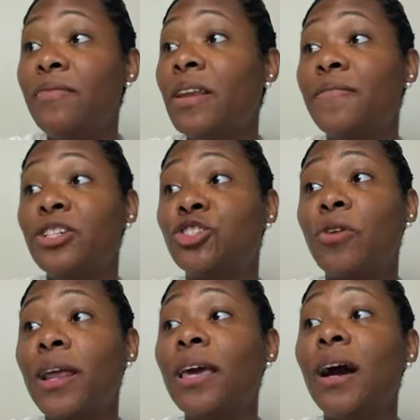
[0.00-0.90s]
Even if it's
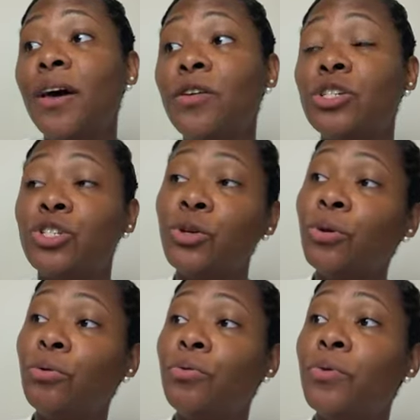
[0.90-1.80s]
training others
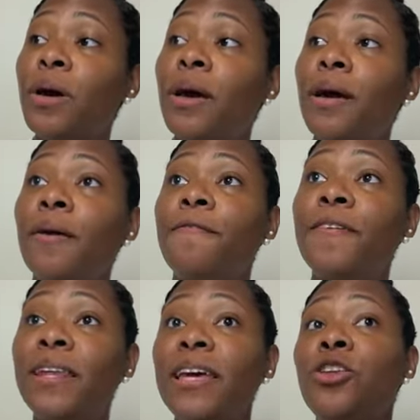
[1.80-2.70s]
to
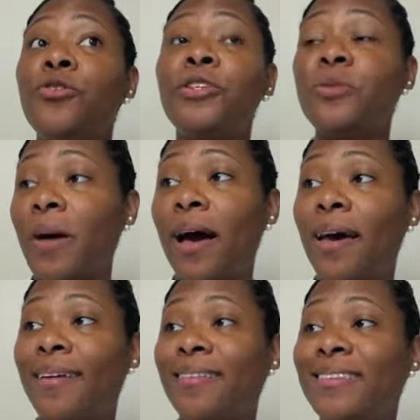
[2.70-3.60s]
fill in your
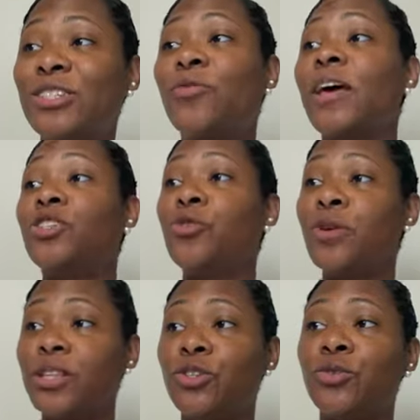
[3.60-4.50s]
spot so that
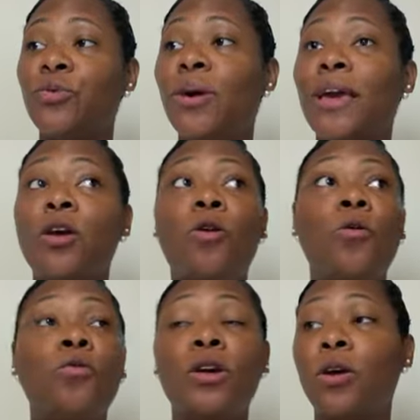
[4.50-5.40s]
you can do and
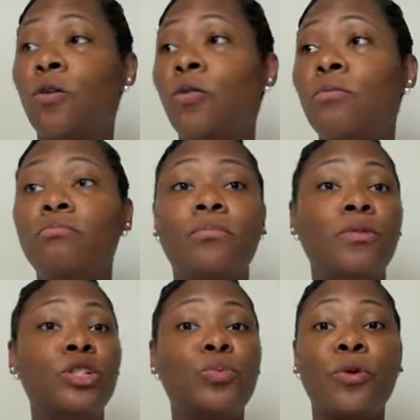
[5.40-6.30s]
go,
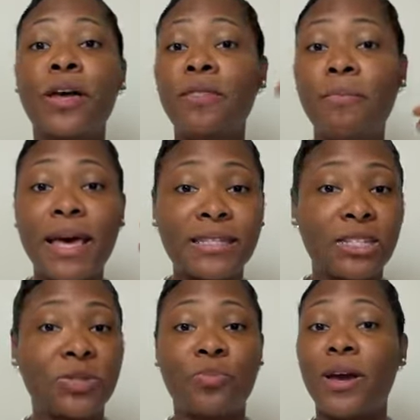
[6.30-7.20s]
spread the
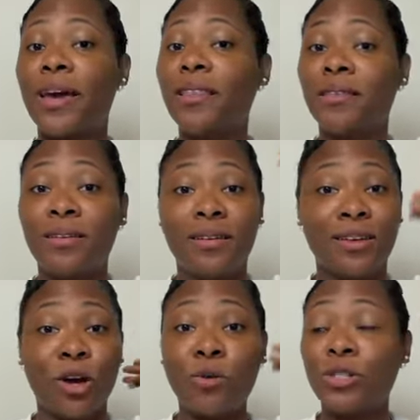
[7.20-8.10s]
message,
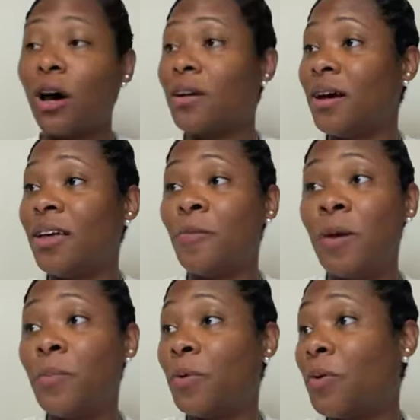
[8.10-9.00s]
go talk to other
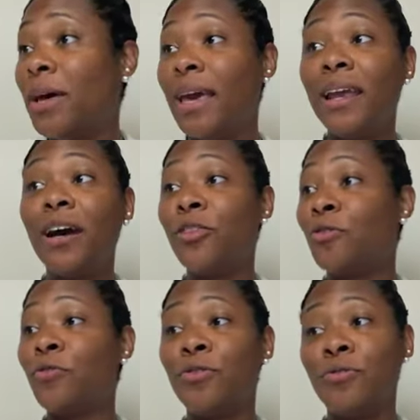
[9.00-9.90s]
people in
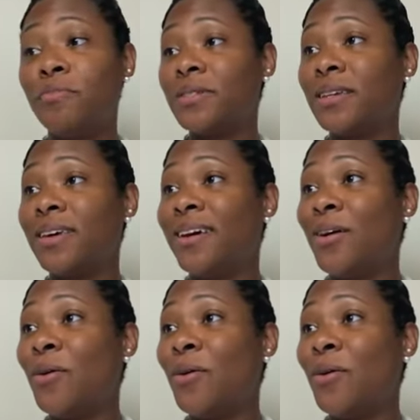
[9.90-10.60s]
other rooms.